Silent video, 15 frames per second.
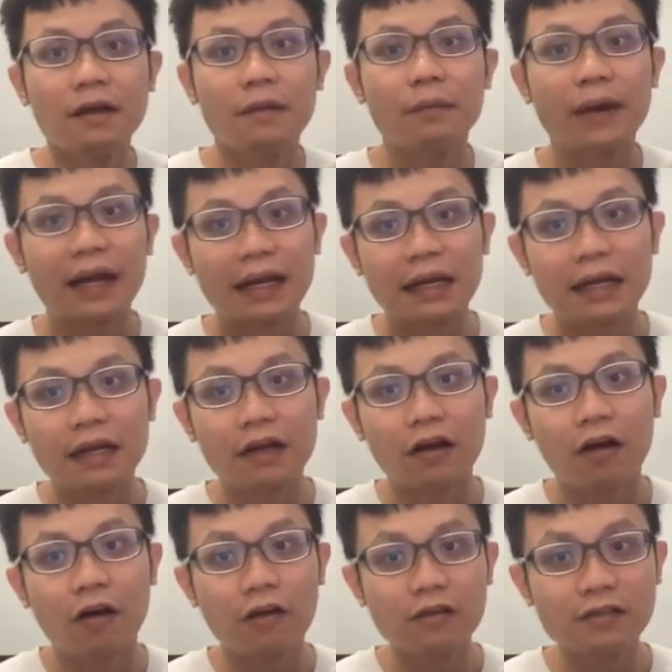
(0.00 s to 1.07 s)
But
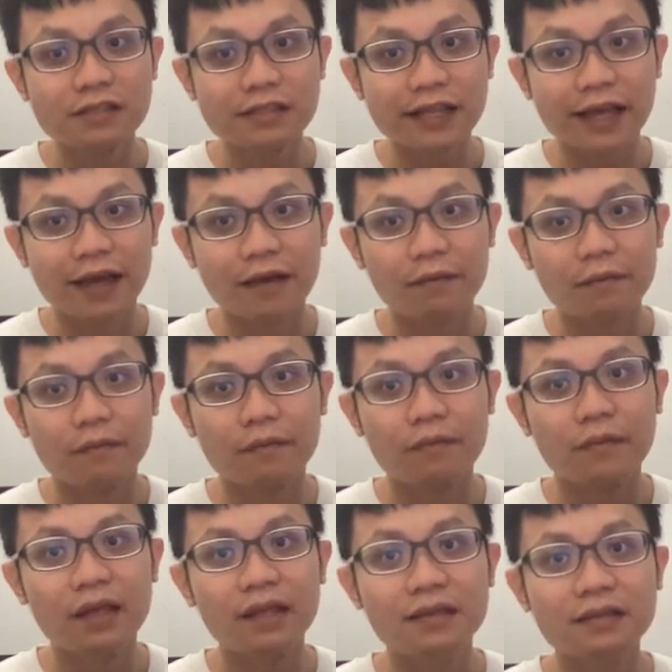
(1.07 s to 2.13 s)
concept
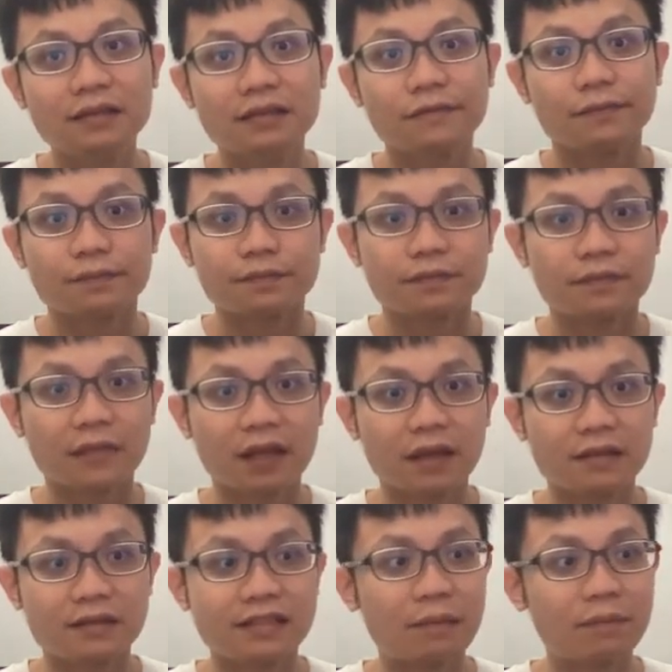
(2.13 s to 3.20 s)
means
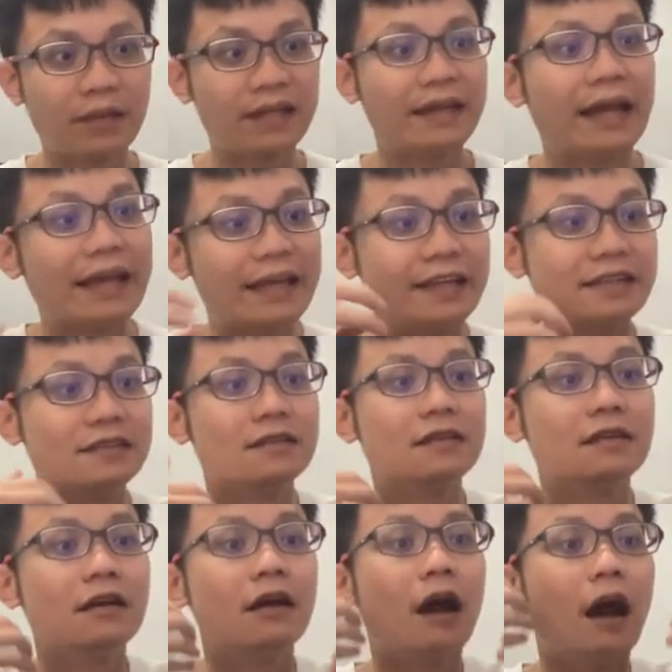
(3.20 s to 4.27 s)
something that is
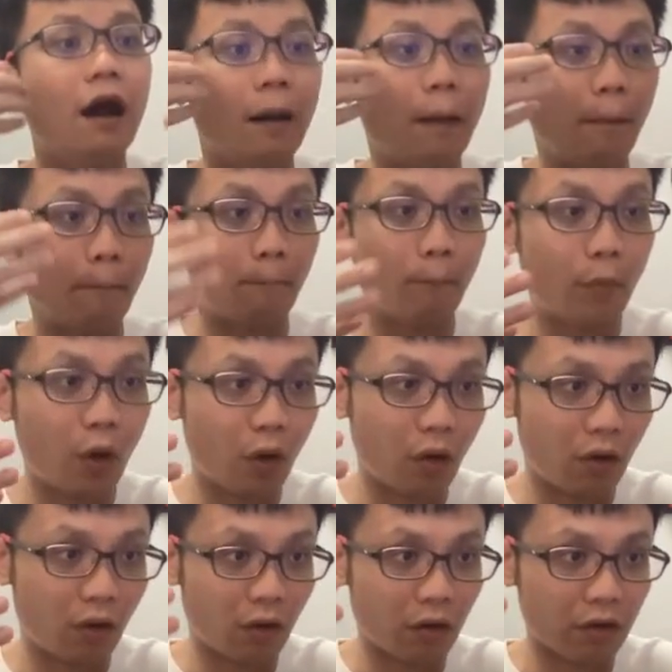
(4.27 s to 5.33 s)

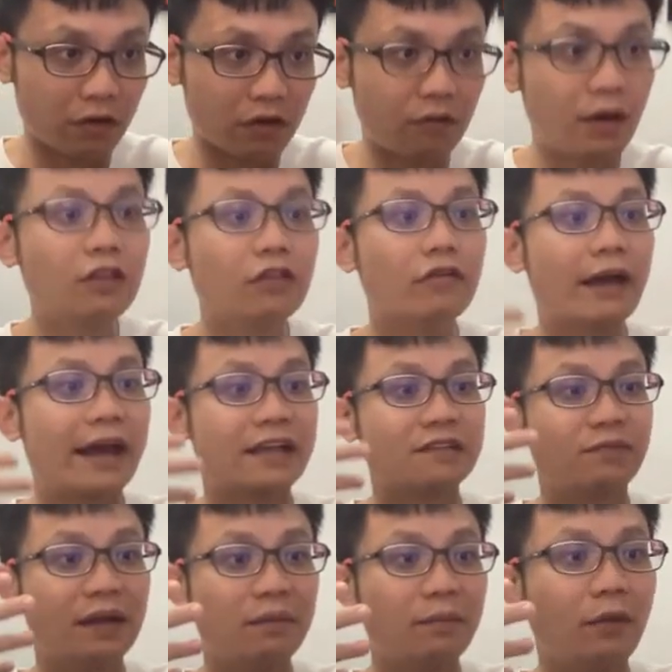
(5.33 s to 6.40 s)
more. You want to
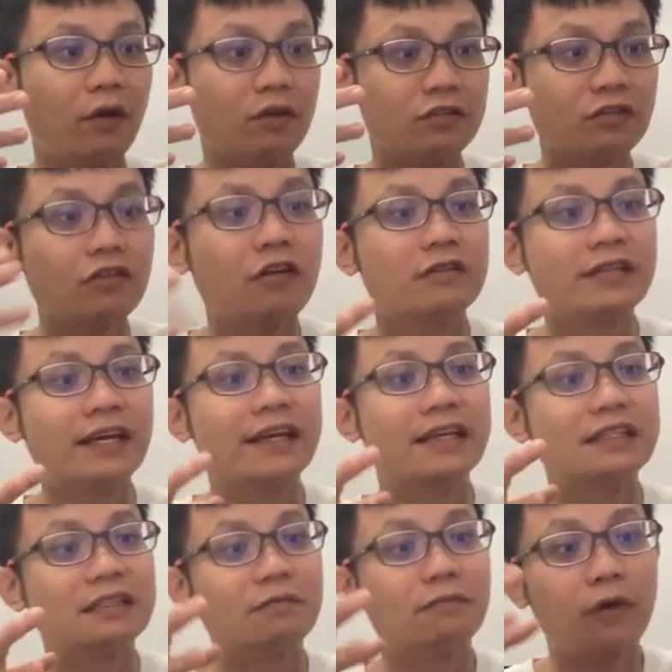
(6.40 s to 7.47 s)
explain more. So concept
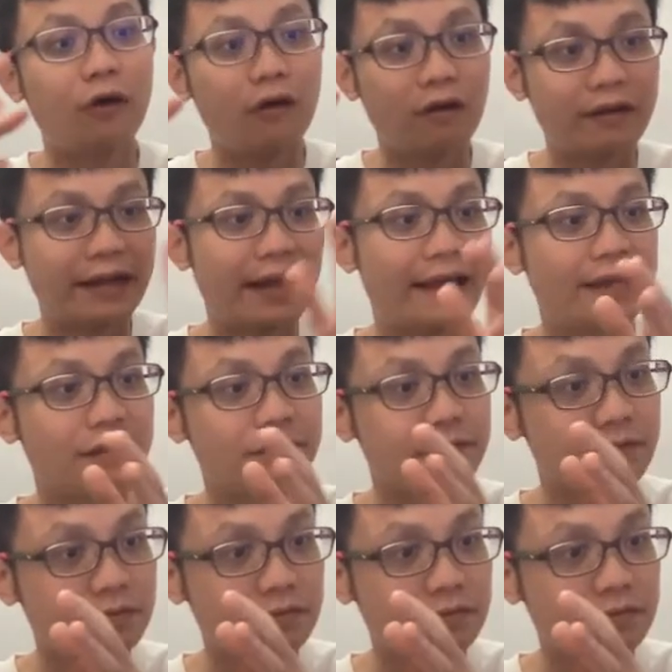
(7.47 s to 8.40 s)
is more than